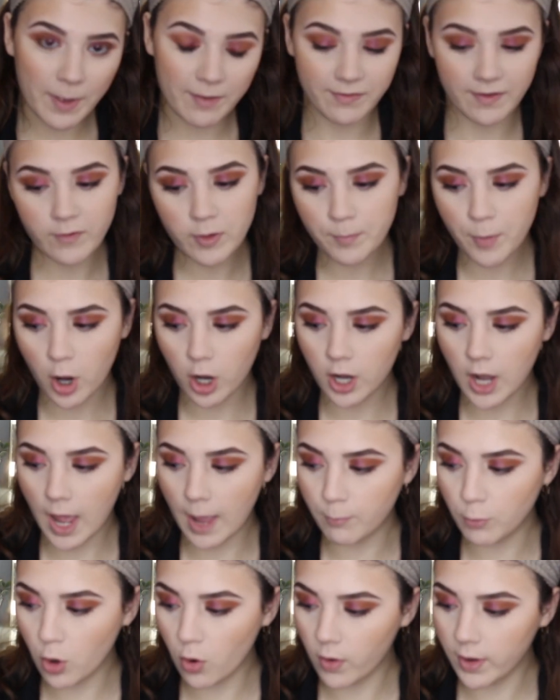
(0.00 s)
My favorite part,
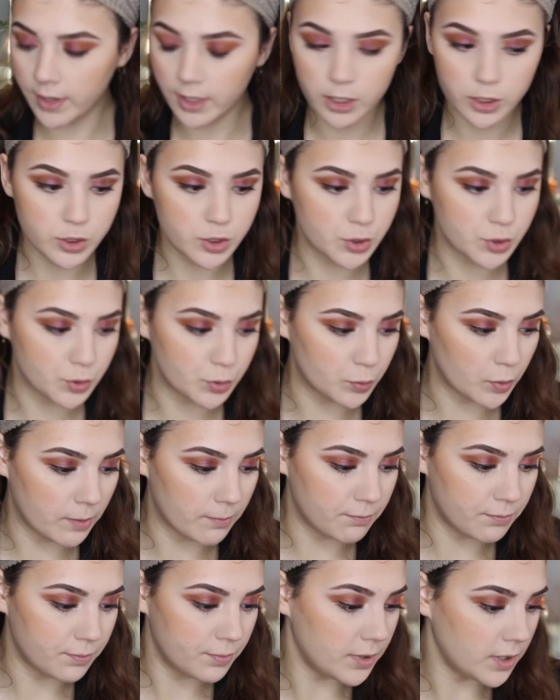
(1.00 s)
I'm going
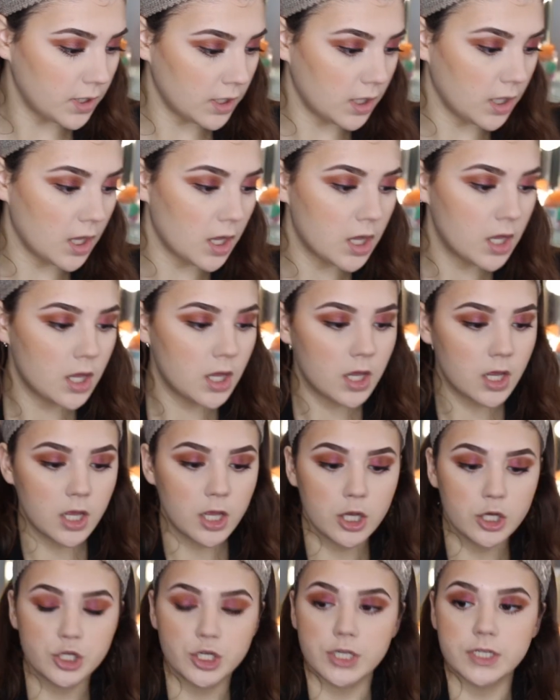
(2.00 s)
to be
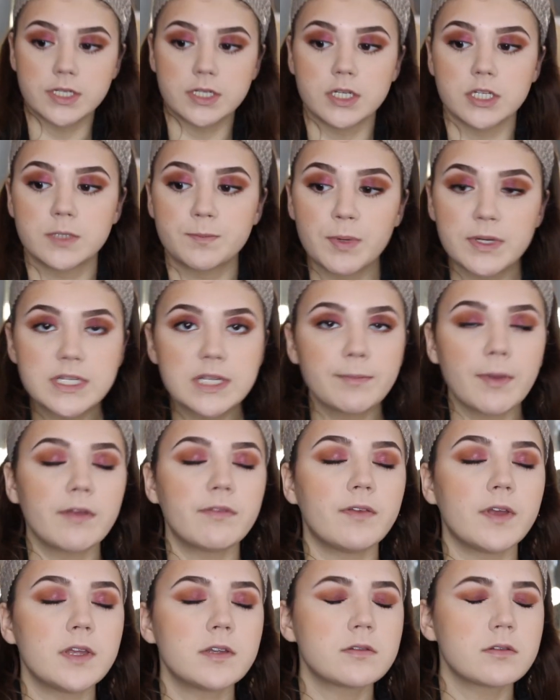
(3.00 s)
just spritzing my
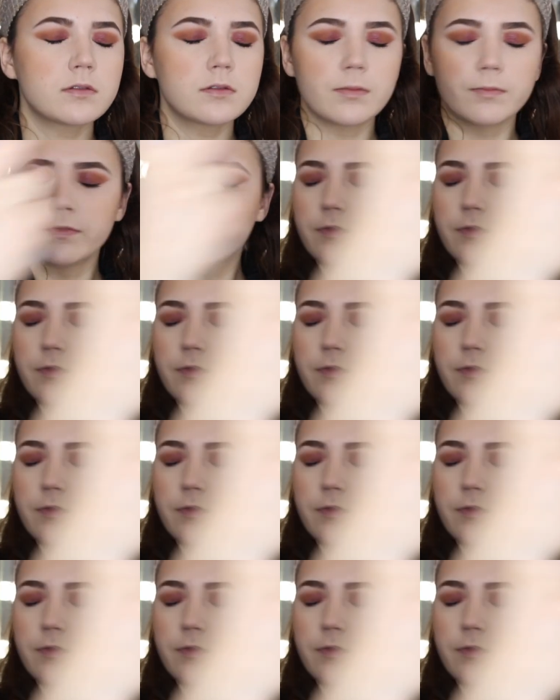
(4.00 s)
face with some